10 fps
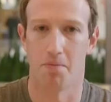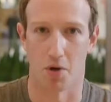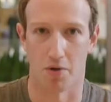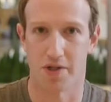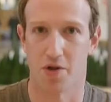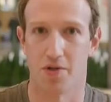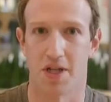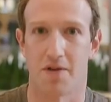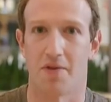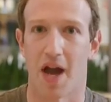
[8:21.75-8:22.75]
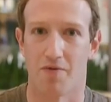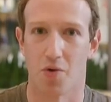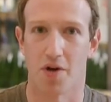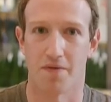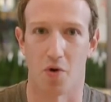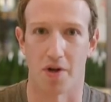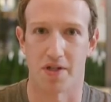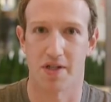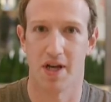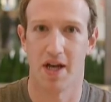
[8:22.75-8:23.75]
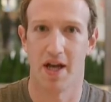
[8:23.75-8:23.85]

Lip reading: but also to give everyone a voice